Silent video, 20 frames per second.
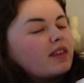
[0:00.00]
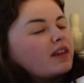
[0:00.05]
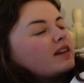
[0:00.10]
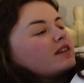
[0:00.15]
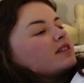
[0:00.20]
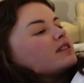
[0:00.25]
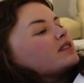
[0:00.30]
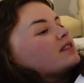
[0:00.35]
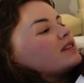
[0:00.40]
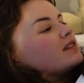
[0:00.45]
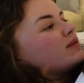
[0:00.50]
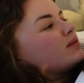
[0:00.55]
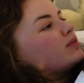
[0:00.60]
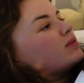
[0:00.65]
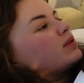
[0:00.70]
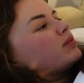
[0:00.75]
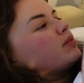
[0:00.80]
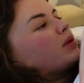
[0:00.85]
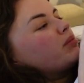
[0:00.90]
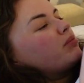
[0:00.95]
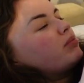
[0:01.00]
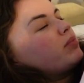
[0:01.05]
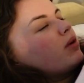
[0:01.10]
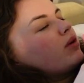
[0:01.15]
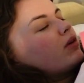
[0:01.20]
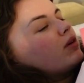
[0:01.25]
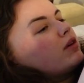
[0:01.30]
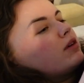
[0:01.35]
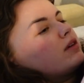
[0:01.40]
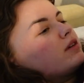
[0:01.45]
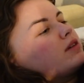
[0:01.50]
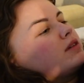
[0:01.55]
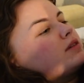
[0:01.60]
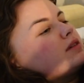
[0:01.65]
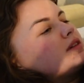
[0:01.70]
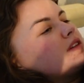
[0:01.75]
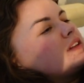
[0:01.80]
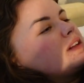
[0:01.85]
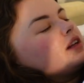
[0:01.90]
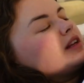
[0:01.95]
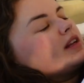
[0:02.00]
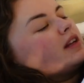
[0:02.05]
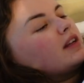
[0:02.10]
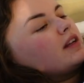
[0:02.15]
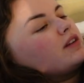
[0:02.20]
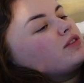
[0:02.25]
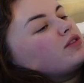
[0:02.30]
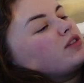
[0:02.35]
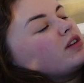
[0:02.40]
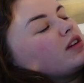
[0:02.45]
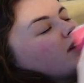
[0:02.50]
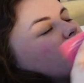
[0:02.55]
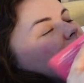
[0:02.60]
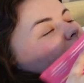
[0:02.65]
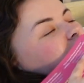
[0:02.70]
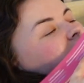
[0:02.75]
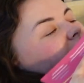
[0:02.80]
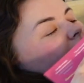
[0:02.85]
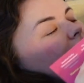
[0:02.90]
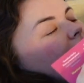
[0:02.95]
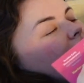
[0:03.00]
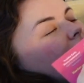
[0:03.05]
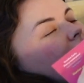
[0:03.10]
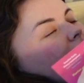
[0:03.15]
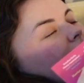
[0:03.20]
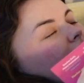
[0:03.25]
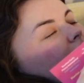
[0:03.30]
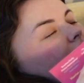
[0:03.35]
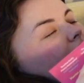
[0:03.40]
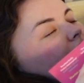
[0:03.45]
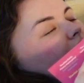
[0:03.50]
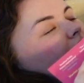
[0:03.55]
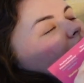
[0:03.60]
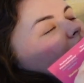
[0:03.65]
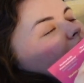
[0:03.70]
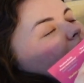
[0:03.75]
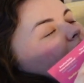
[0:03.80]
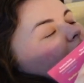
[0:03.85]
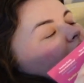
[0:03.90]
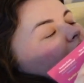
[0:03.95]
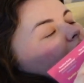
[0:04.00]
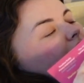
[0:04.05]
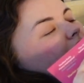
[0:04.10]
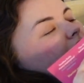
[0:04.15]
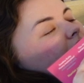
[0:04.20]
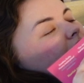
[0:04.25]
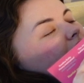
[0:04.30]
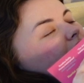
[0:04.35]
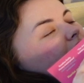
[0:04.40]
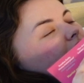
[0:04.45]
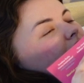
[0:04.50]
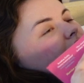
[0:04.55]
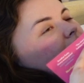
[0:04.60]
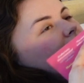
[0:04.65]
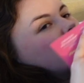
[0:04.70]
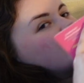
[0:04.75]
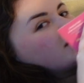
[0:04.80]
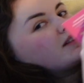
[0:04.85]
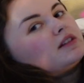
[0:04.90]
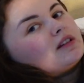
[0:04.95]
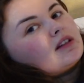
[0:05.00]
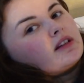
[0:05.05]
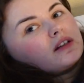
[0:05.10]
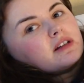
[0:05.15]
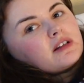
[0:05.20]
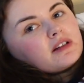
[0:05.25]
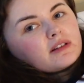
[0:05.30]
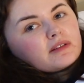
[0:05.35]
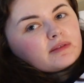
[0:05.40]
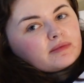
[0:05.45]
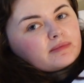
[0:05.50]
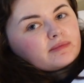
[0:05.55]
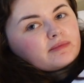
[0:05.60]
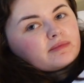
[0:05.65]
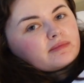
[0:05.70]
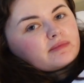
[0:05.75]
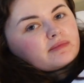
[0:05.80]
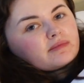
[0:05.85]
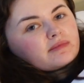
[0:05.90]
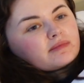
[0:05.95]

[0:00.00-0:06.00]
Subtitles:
this with my book literally just like this. So I fell asleep just like in the